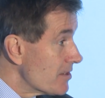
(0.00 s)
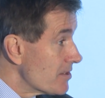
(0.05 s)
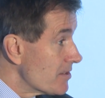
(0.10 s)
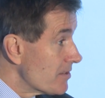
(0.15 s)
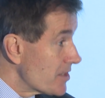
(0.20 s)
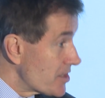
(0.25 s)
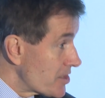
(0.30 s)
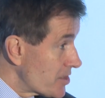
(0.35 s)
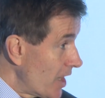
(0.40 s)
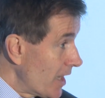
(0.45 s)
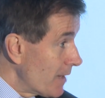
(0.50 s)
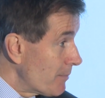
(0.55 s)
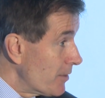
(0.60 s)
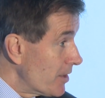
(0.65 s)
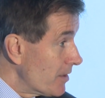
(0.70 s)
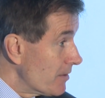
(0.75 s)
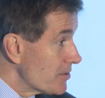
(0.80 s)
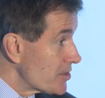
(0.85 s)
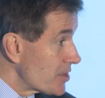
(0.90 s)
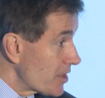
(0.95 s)
the
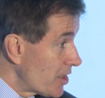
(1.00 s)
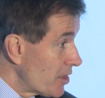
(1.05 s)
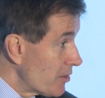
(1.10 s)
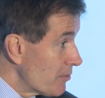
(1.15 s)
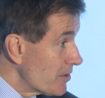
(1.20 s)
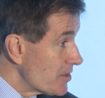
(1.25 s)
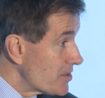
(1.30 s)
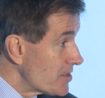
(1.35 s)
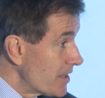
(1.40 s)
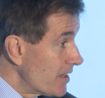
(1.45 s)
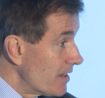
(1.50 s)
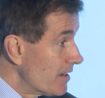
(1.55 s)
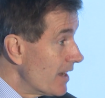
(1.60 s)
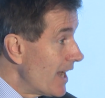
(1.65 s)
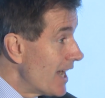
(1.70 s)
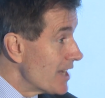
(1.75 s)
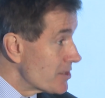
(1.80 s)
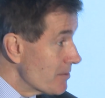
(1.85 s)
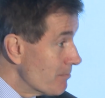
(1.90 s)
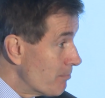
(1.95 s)
cyber security
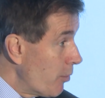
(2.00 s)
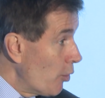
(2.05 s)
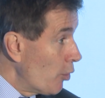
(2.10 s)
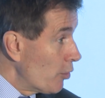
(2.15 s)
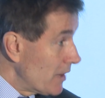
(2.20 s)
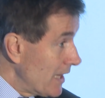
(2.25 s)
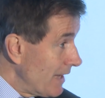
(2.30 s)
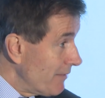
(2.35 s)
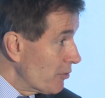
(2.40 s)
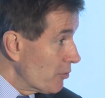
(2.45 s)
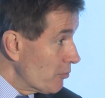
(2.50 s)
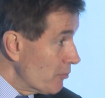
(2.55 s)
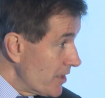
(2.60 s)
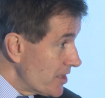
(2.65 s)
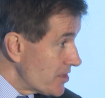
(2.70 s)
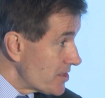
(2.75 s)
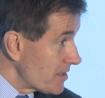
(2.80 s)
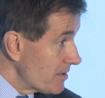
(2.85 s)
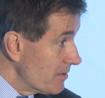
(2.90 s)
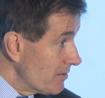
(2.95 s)
as a board-level
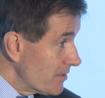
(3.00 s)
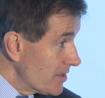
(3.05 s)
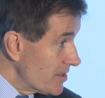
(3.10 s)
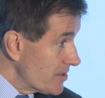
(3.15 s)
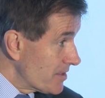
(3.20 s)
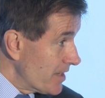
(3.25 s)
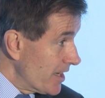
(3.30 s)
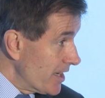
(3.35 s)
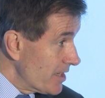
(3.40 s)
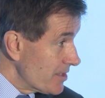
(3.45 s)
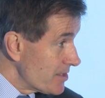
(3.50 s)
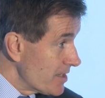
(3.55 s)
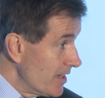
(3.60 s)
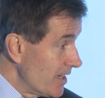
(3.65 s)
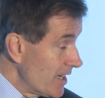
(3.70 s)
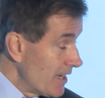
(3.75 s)
risk these days.